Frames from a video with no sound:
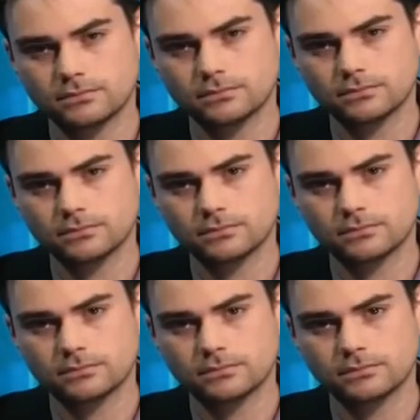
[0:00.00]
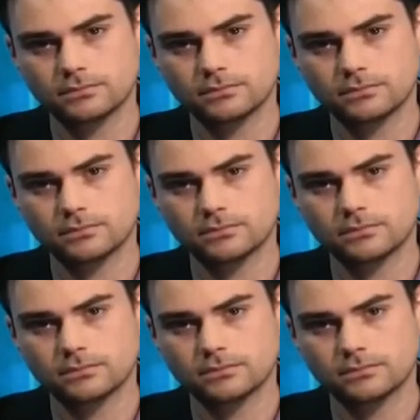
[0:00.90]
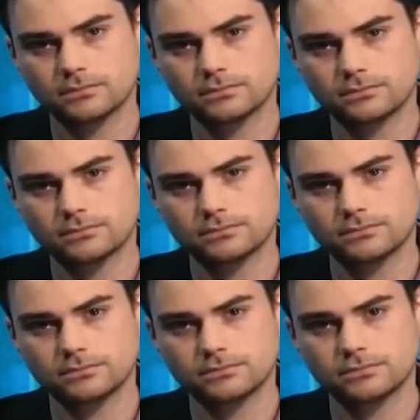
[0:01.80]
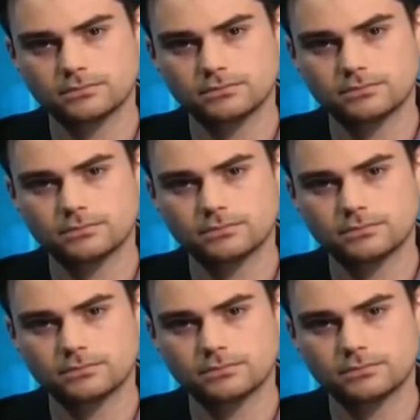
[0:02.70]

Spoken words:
No words are spoken by the person on screen.